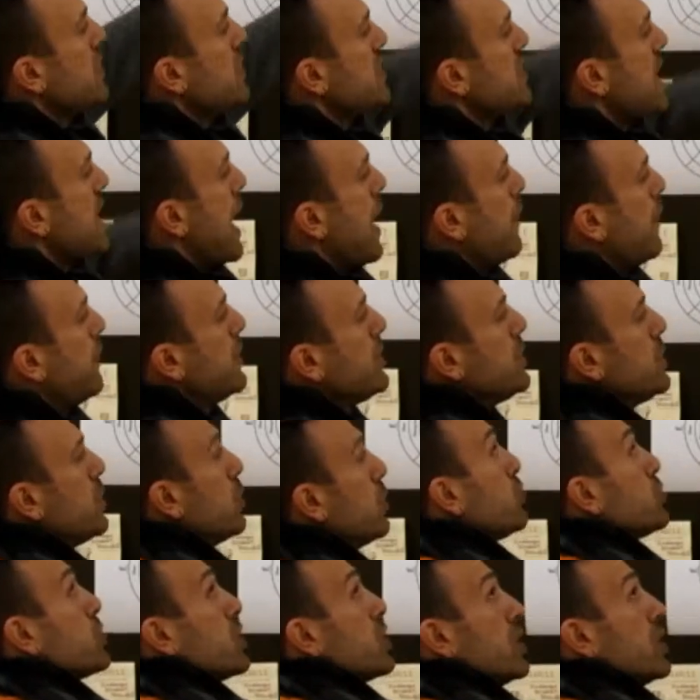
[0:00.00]
how these
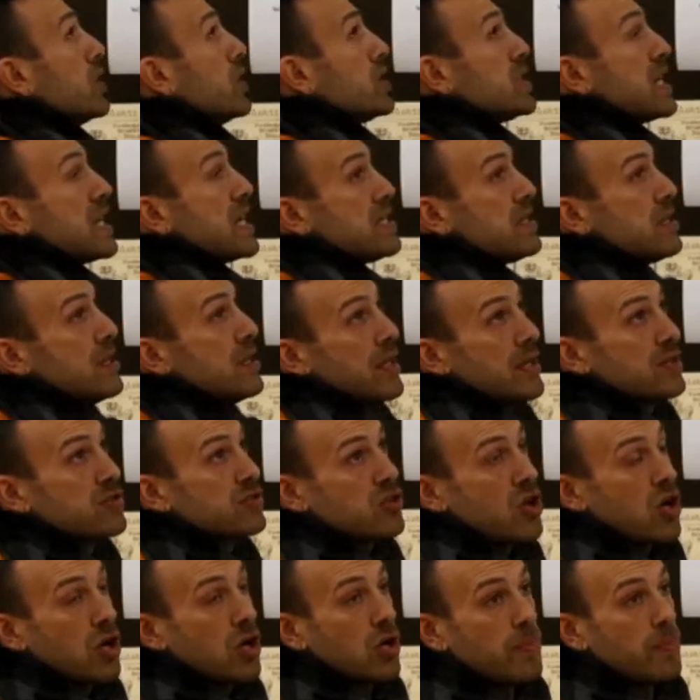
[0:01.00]
happen. Tesla
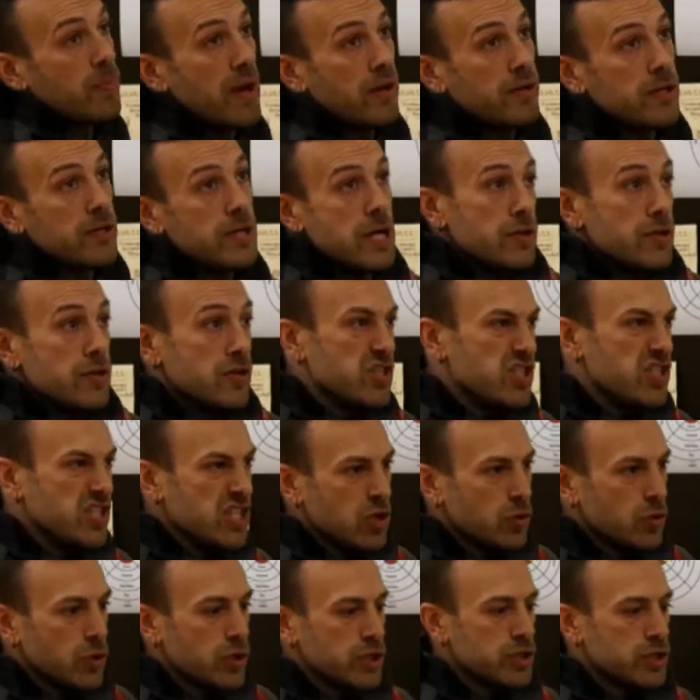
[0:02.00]
likes to talk about the
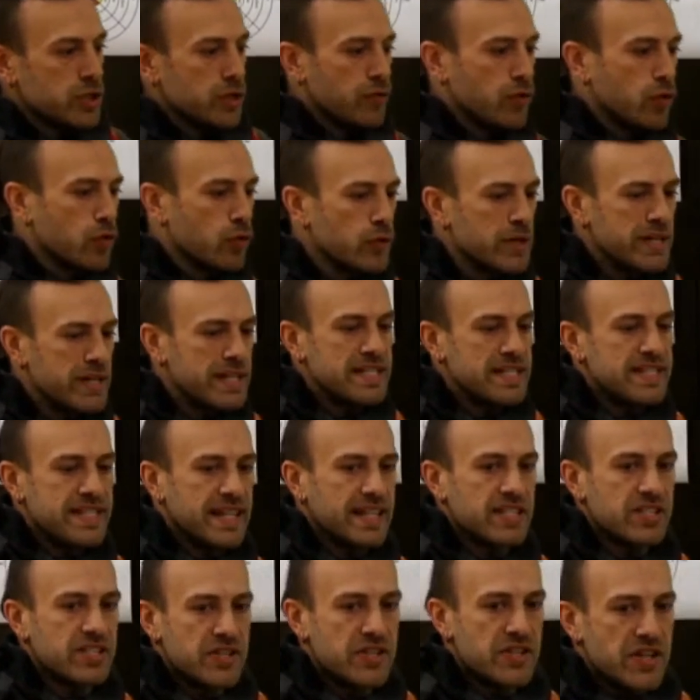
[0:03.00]
secrets of 3,
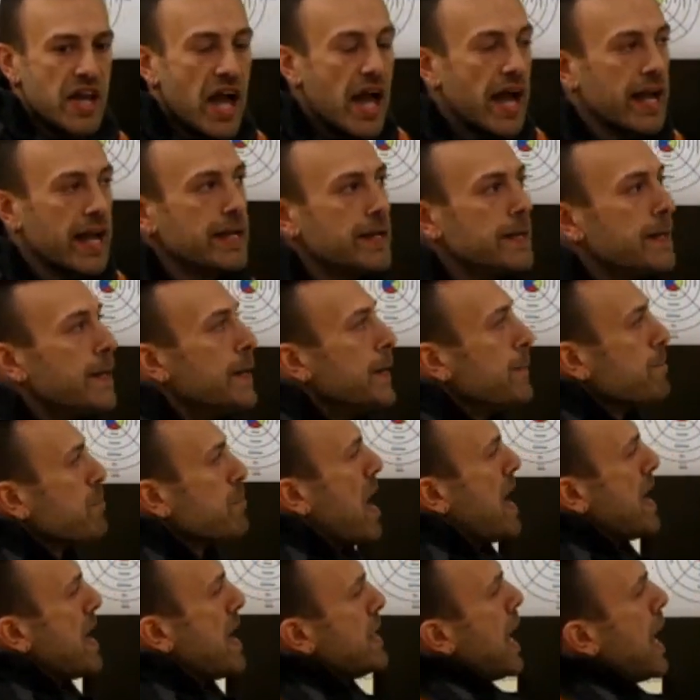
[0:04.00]
6, and 9.
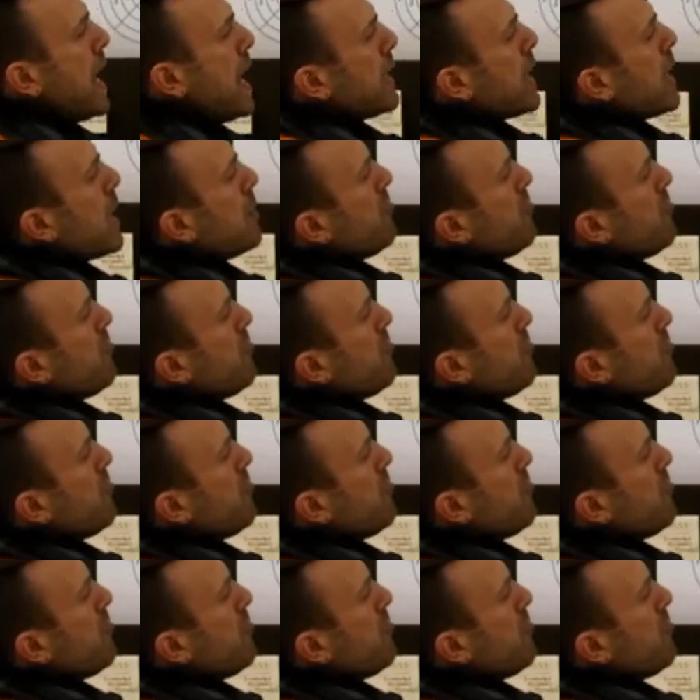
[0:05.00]
And I